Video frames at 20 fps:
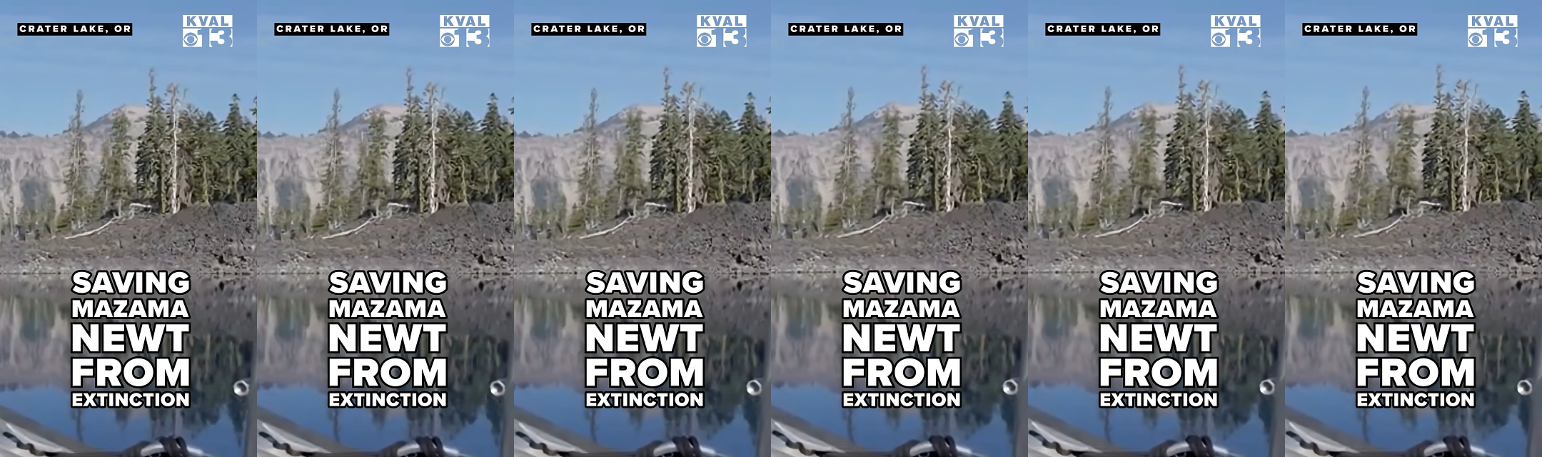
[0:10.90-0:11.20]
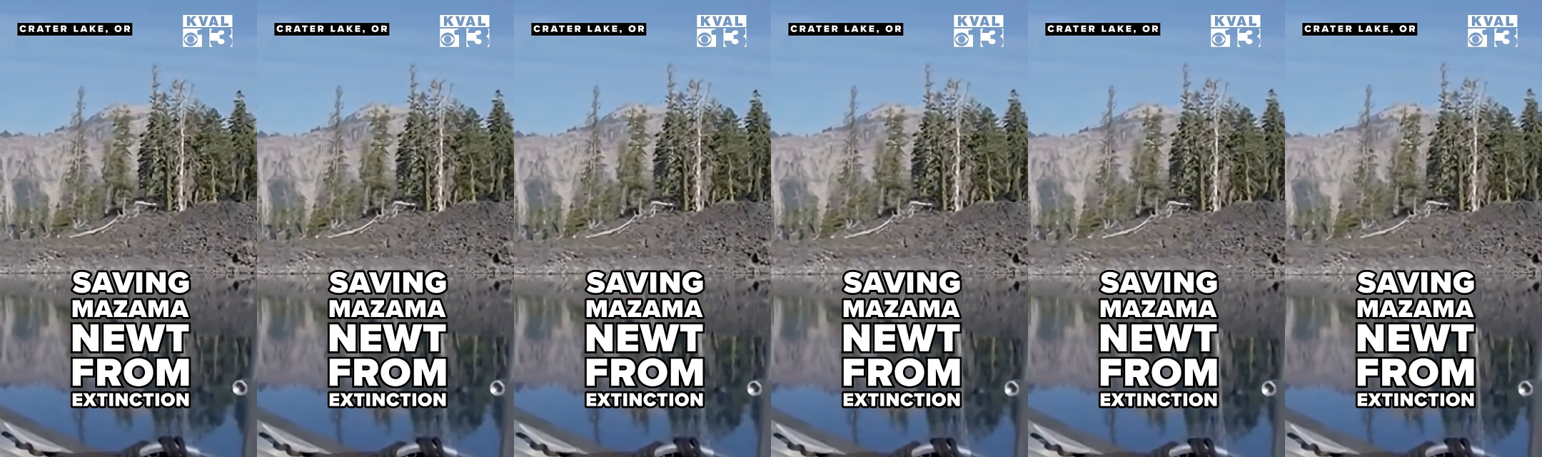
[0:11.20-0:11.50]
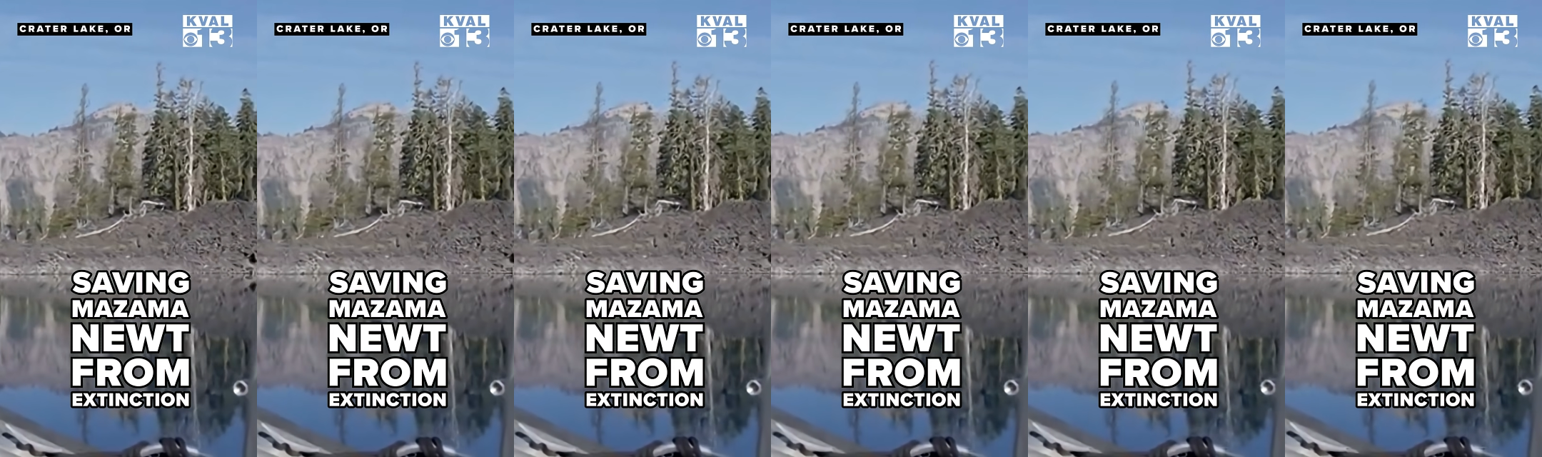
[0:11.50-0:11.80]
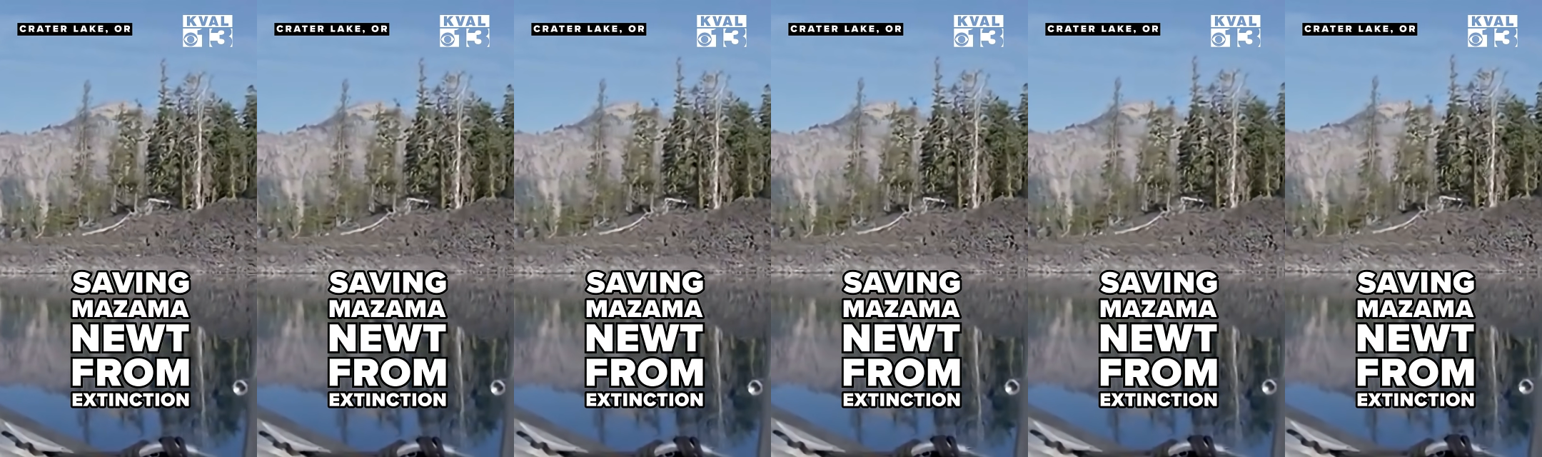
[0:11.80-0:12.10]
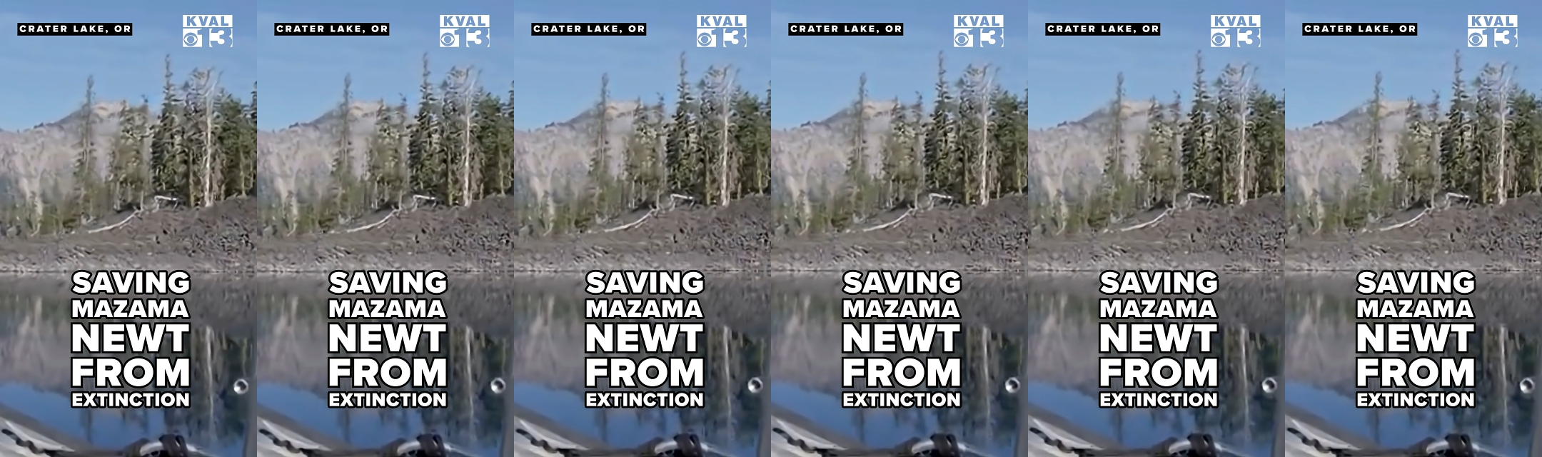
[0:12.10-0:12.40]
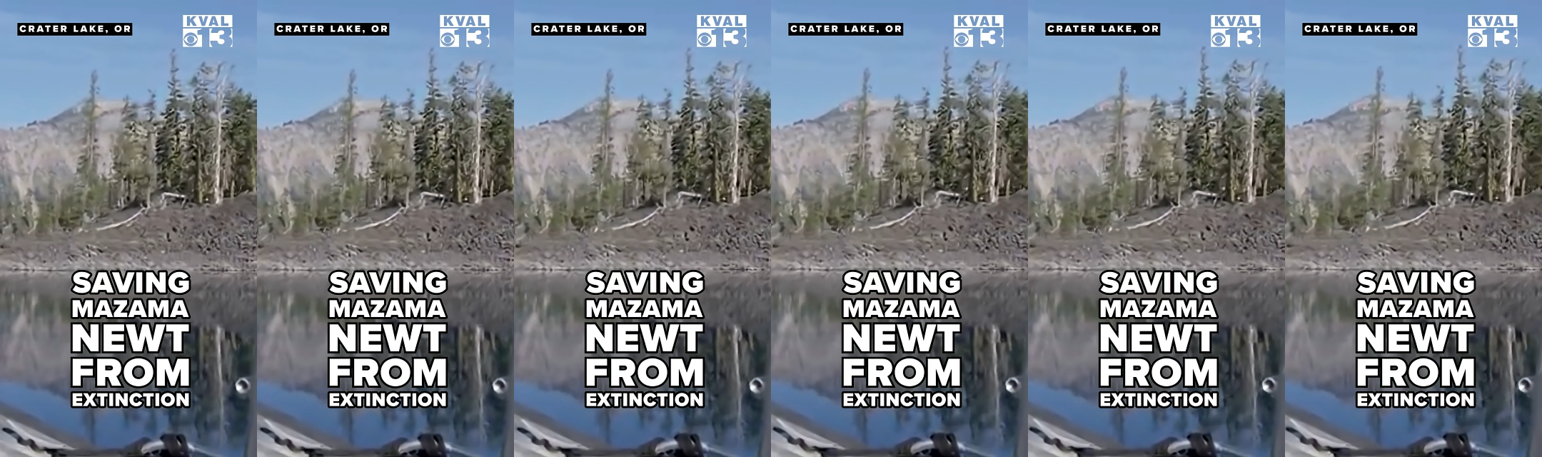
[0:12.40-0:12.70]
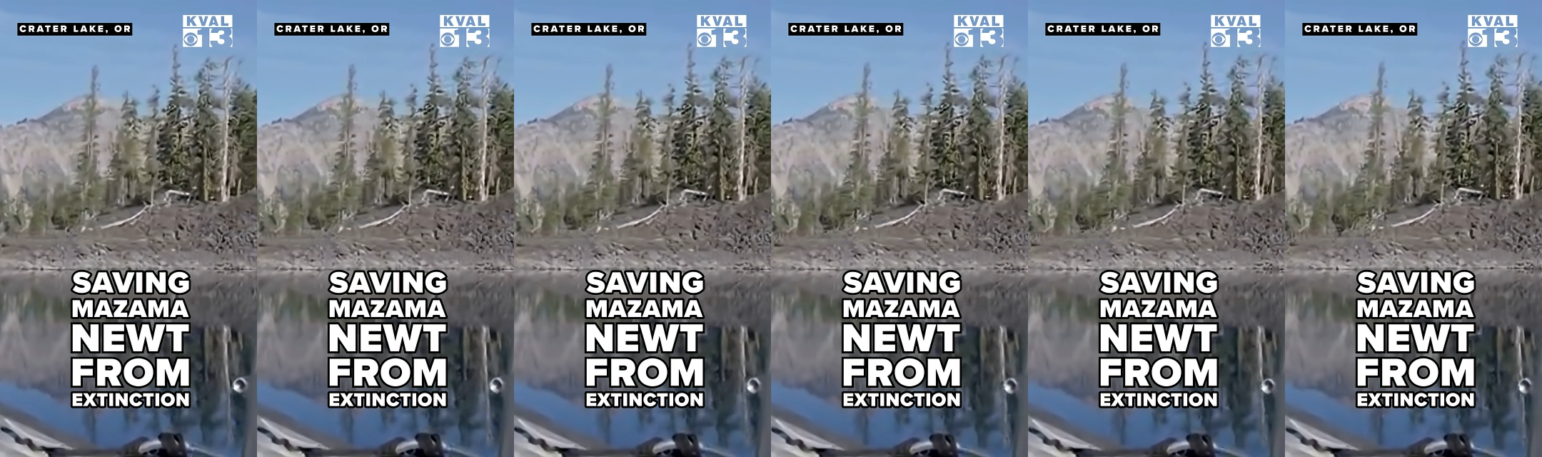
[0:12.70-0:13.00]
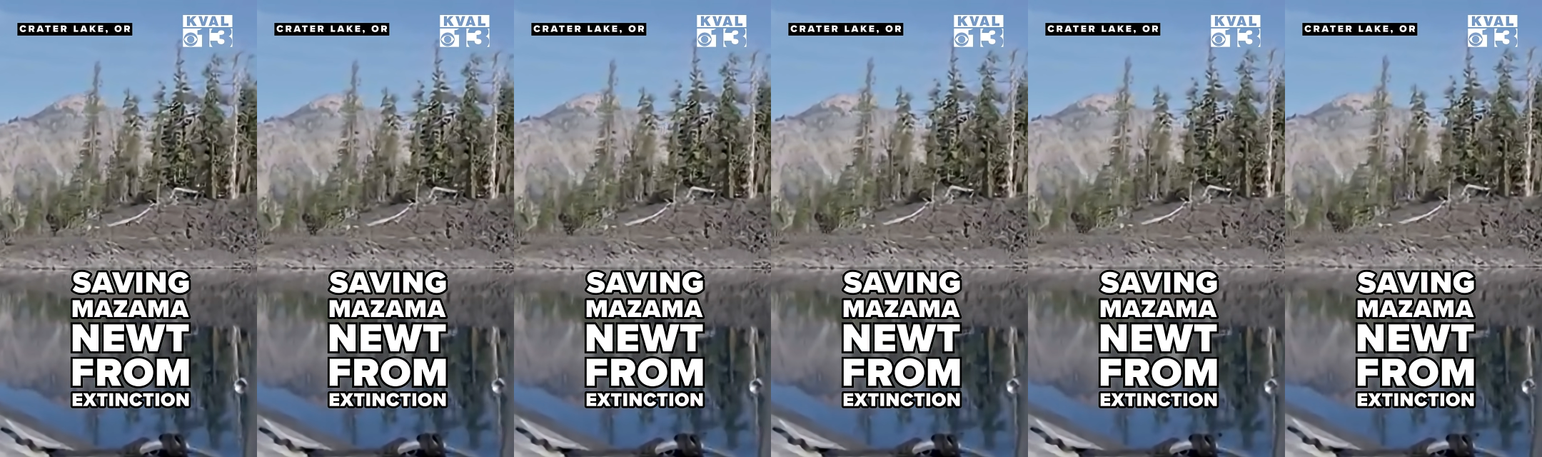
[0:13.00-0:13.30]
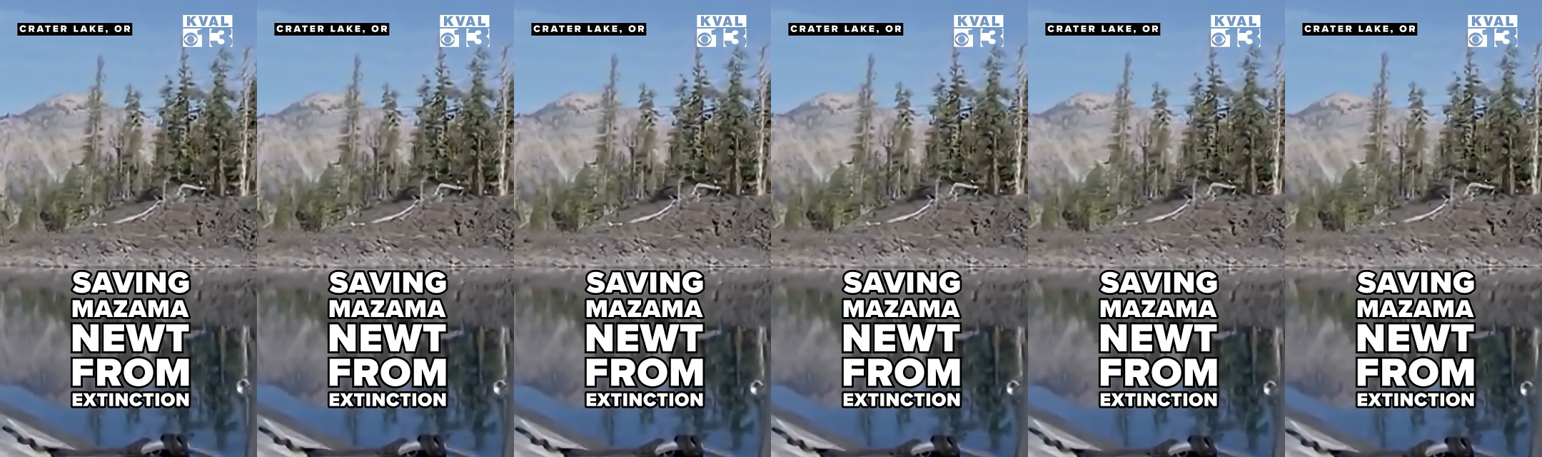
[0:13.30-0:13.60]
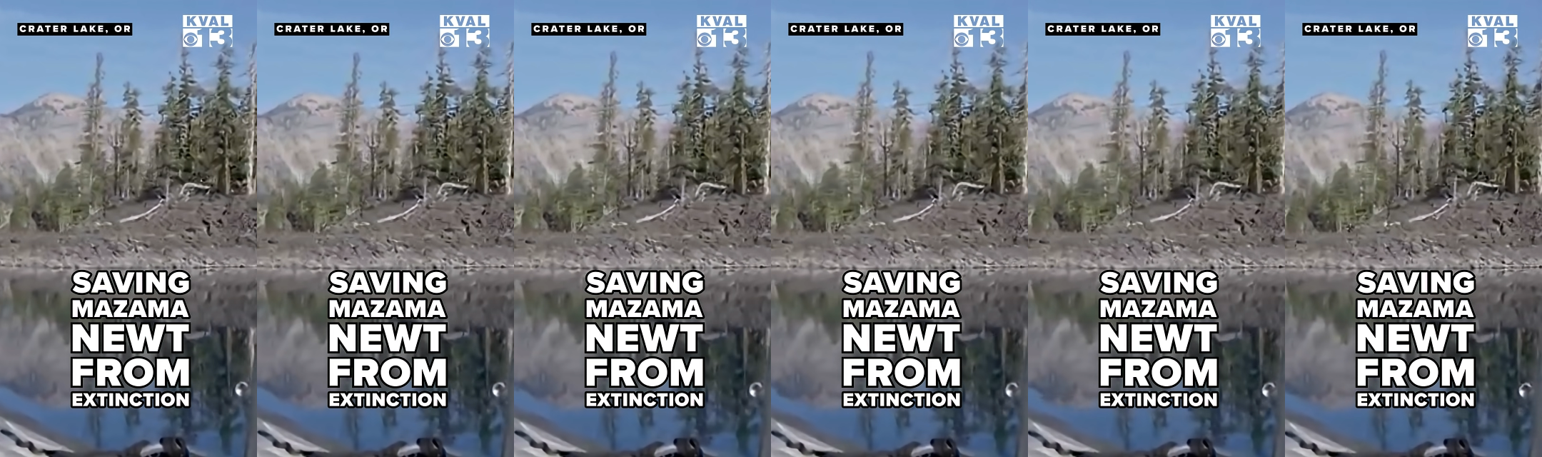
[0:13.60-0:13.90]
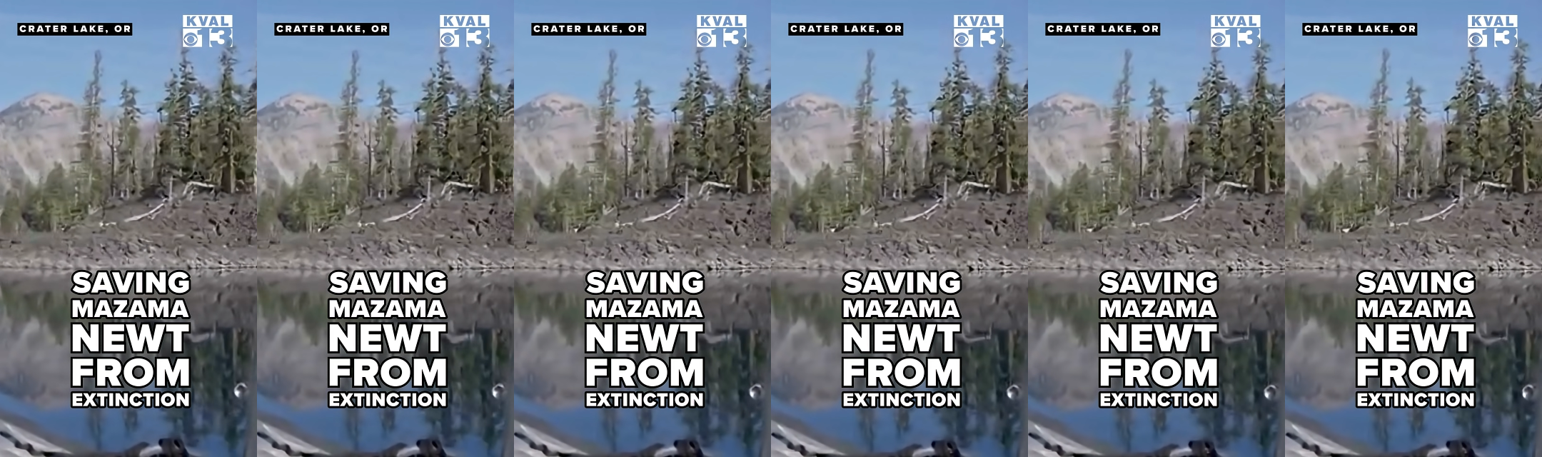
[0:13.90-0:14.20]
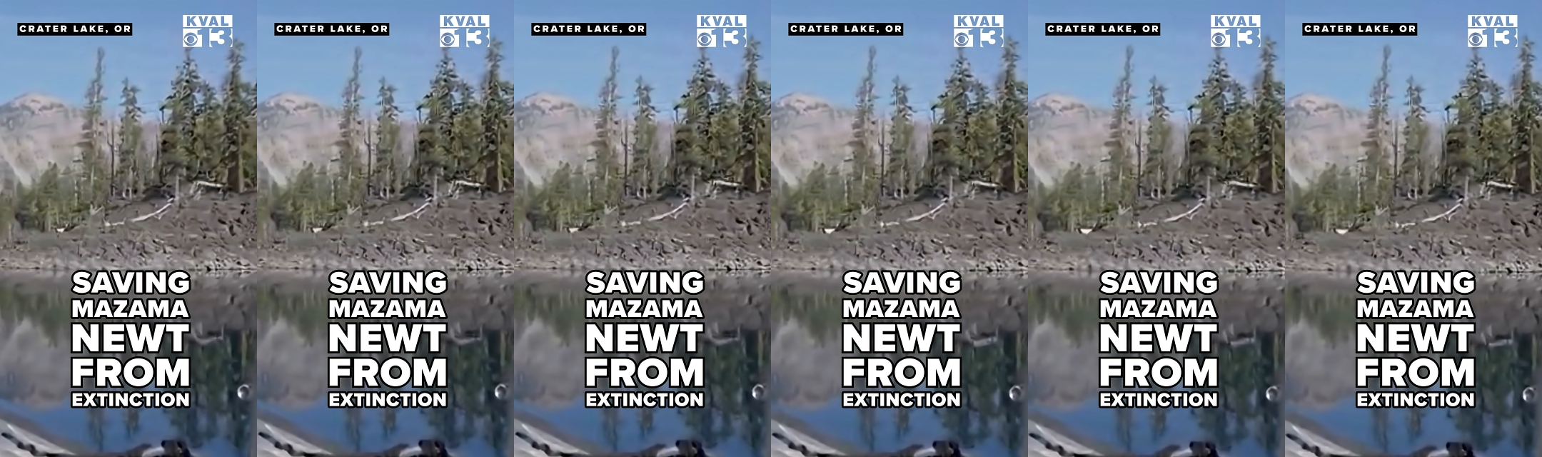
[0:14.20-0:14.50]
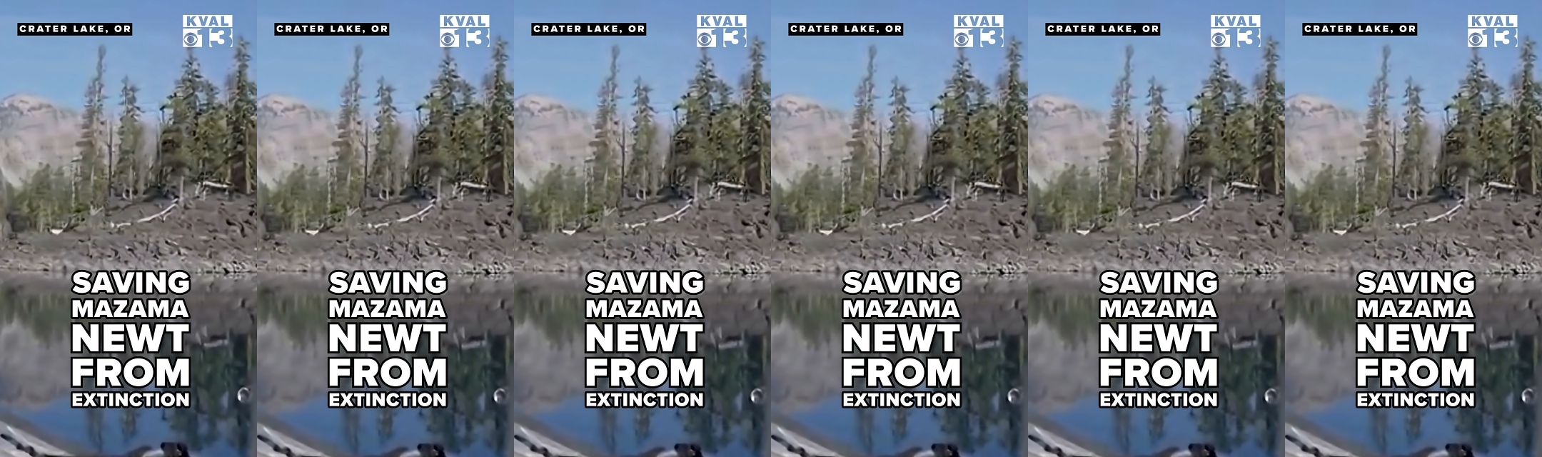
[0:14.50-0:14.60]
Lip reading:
(no speaker visible)